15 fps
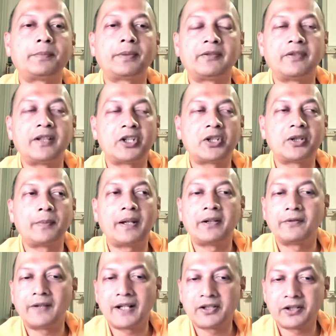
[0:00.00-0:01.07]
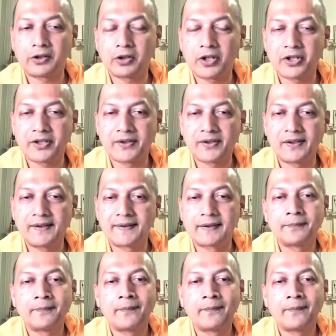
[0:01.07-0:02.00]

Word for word: pervasion by reflected consciousness.